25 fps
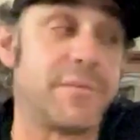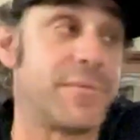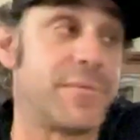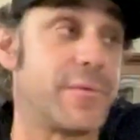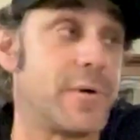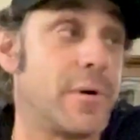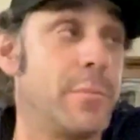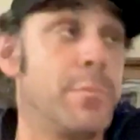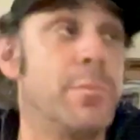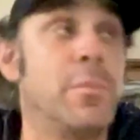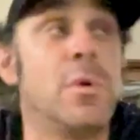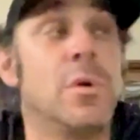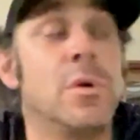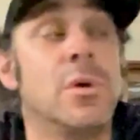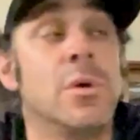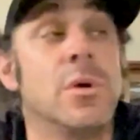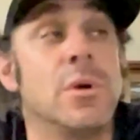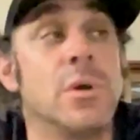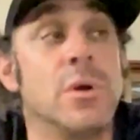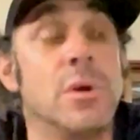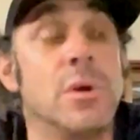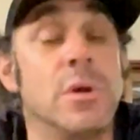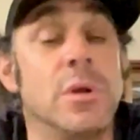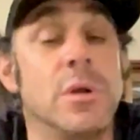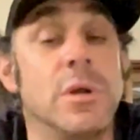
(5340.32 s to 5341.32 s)
from
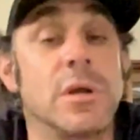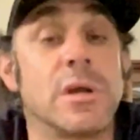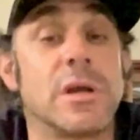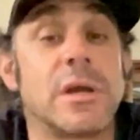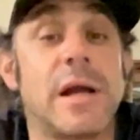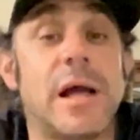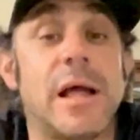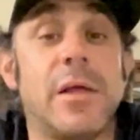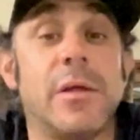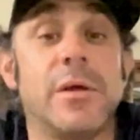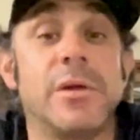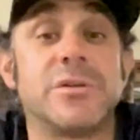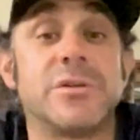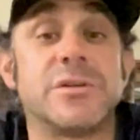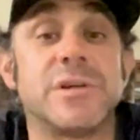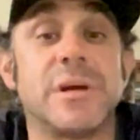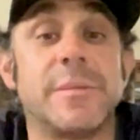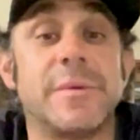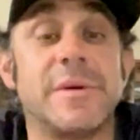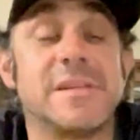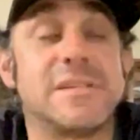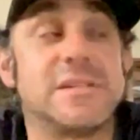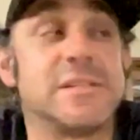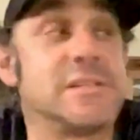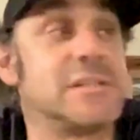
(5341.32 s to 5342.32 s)
college, I
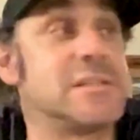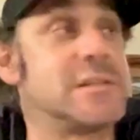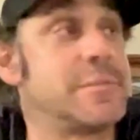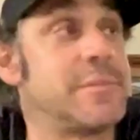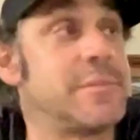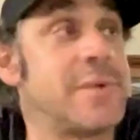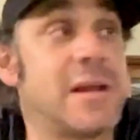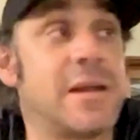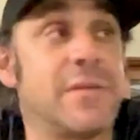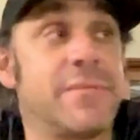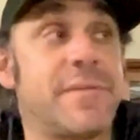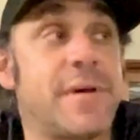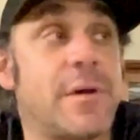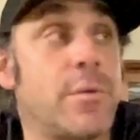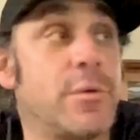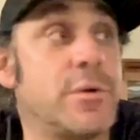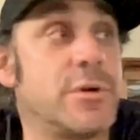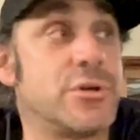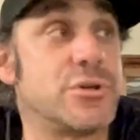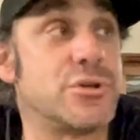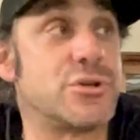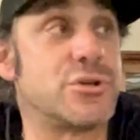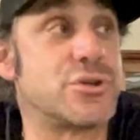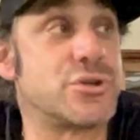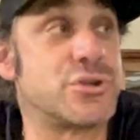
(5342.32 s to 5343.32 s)
basically said, man, if I want
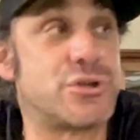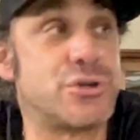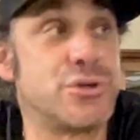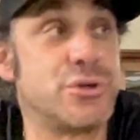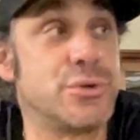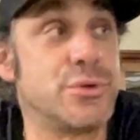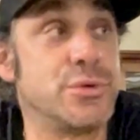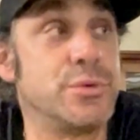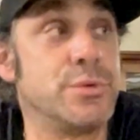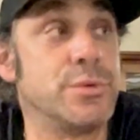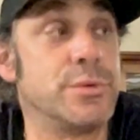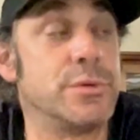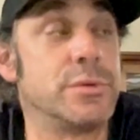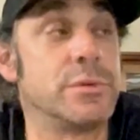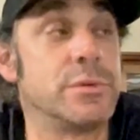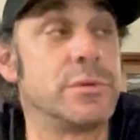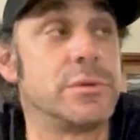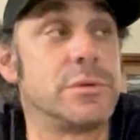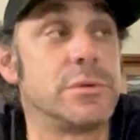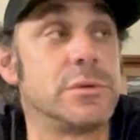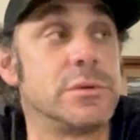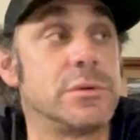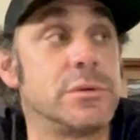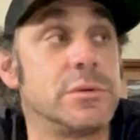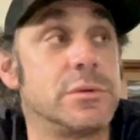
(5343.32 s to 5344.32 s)
to shoot
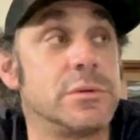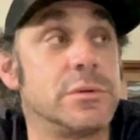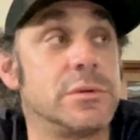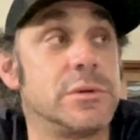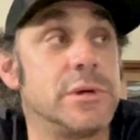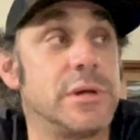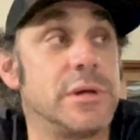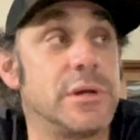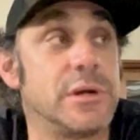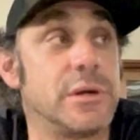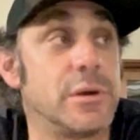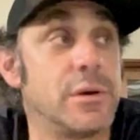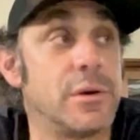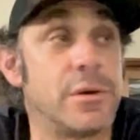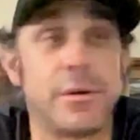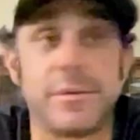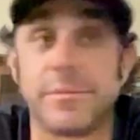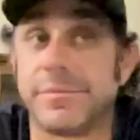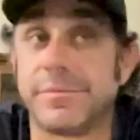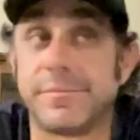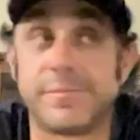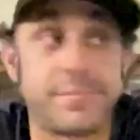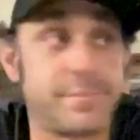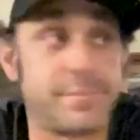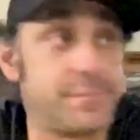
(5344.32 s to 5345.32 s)
and go to
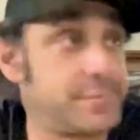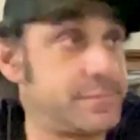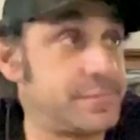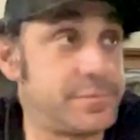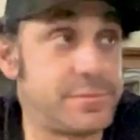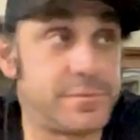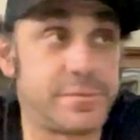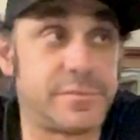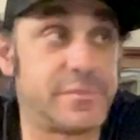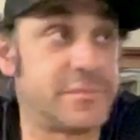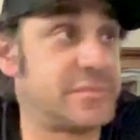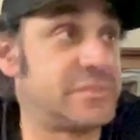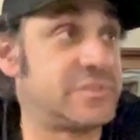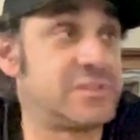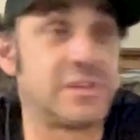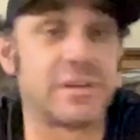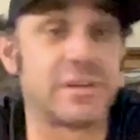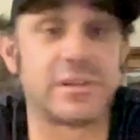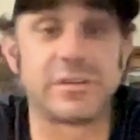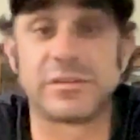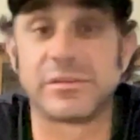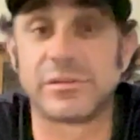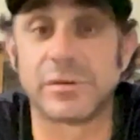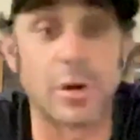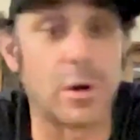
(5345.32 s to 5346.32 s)

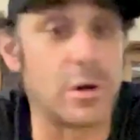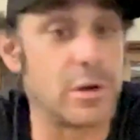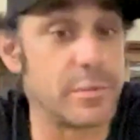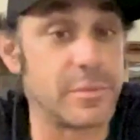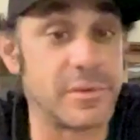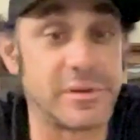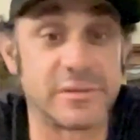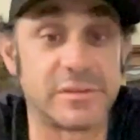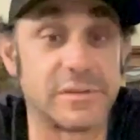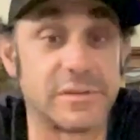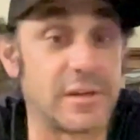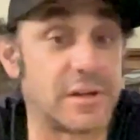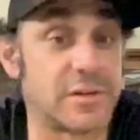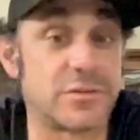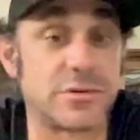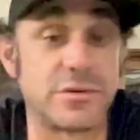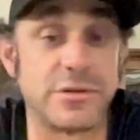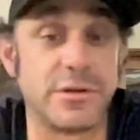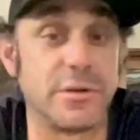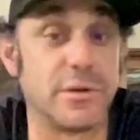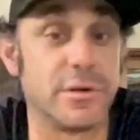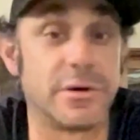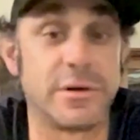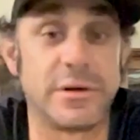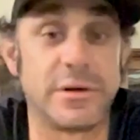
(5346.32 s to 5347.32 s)
6 tournaments next
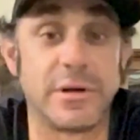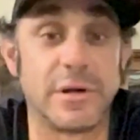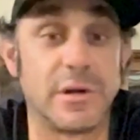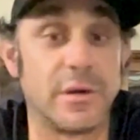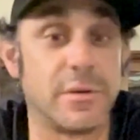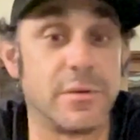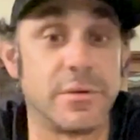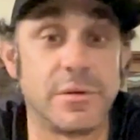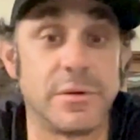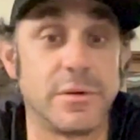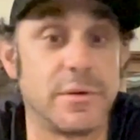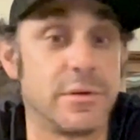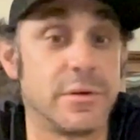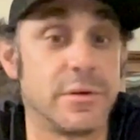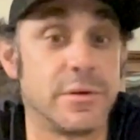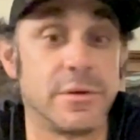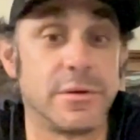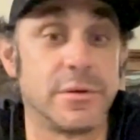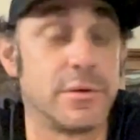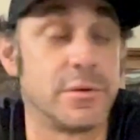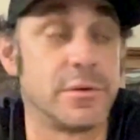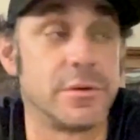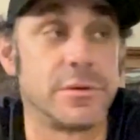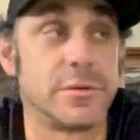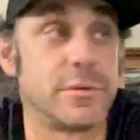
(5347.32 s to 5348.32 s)
year,
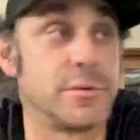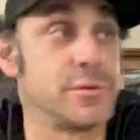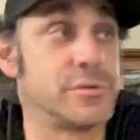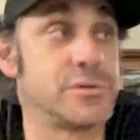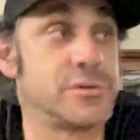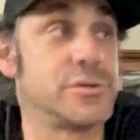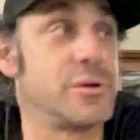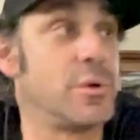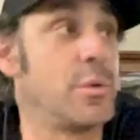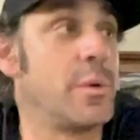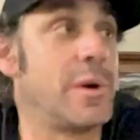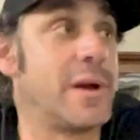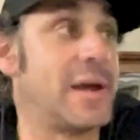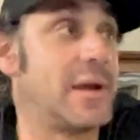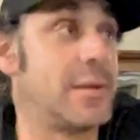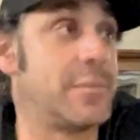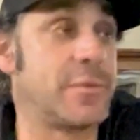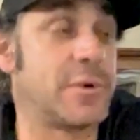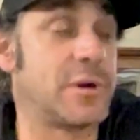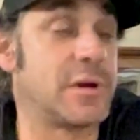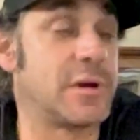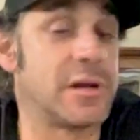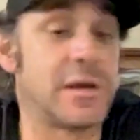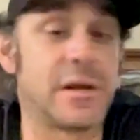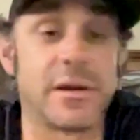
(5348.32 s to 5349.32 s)
there's no way I'm
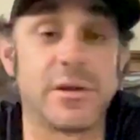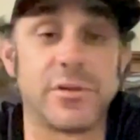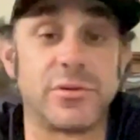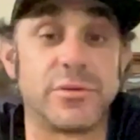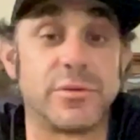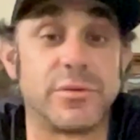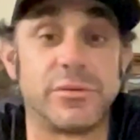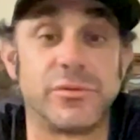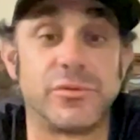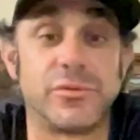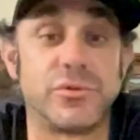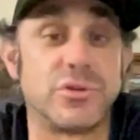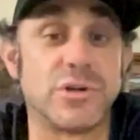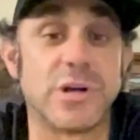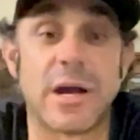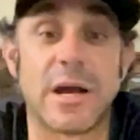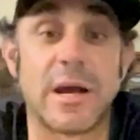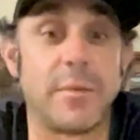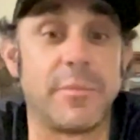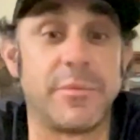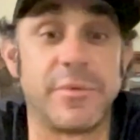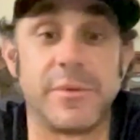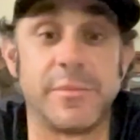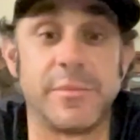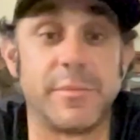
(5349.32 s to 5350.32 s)
going to get a
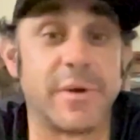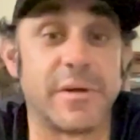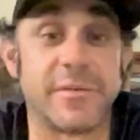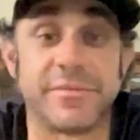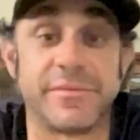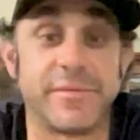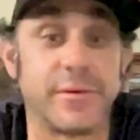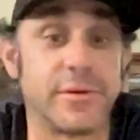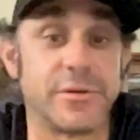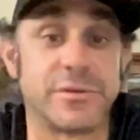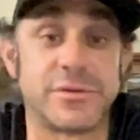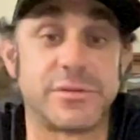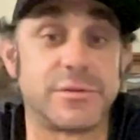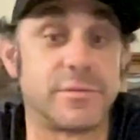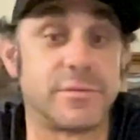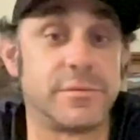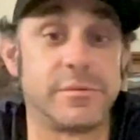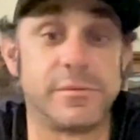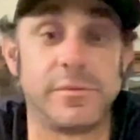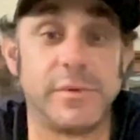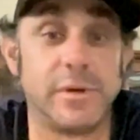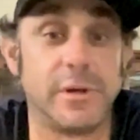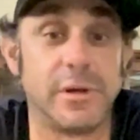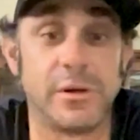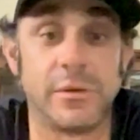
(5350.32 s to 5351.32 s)
job that my first,
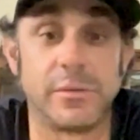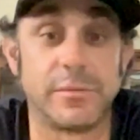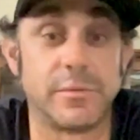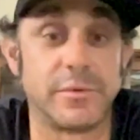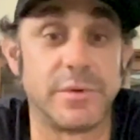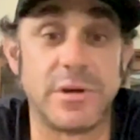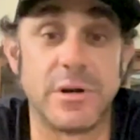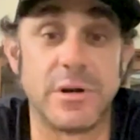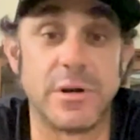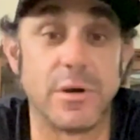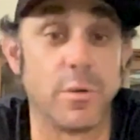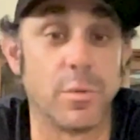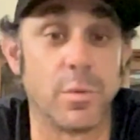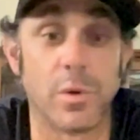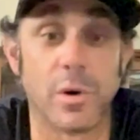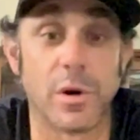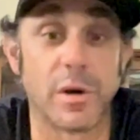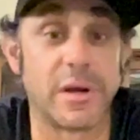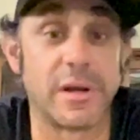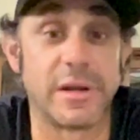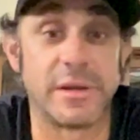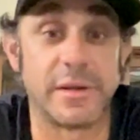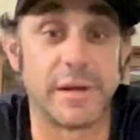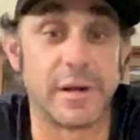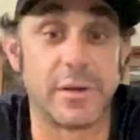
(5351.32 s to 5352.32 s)
year
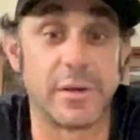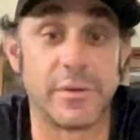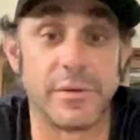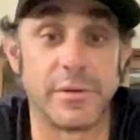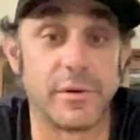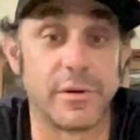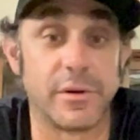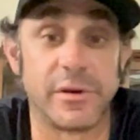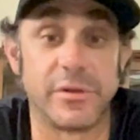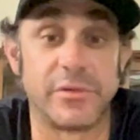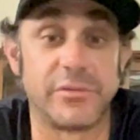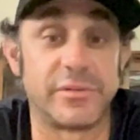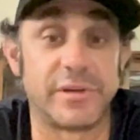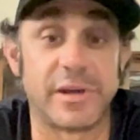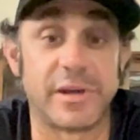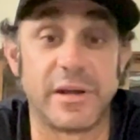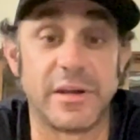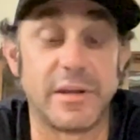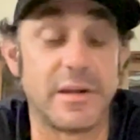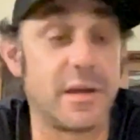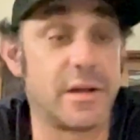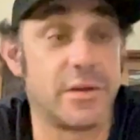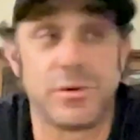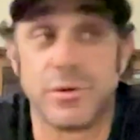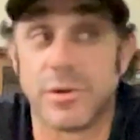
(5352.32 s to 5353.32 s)
working there, they're going to say,
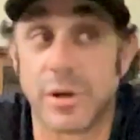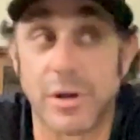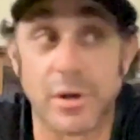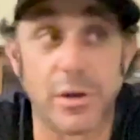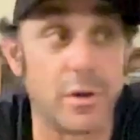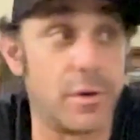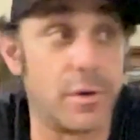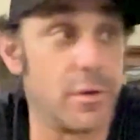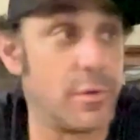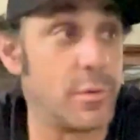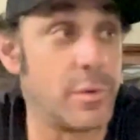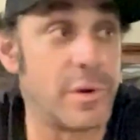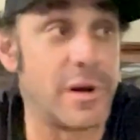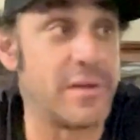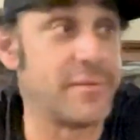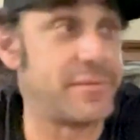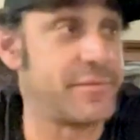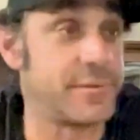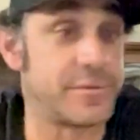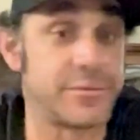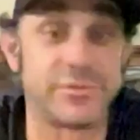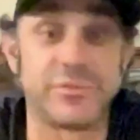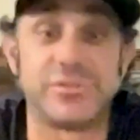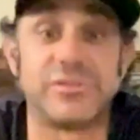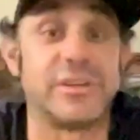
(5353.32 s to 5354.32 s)
yeah, you can go away
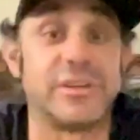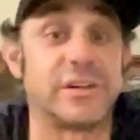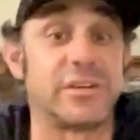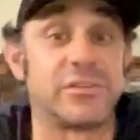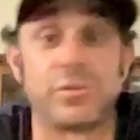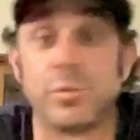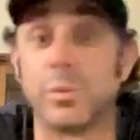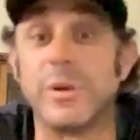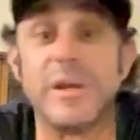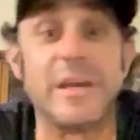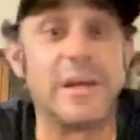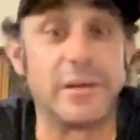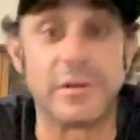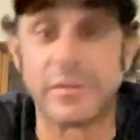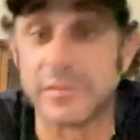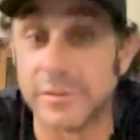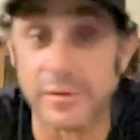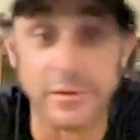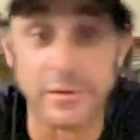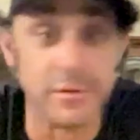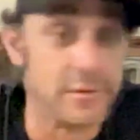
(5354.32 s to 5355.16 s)
for 6 weeks.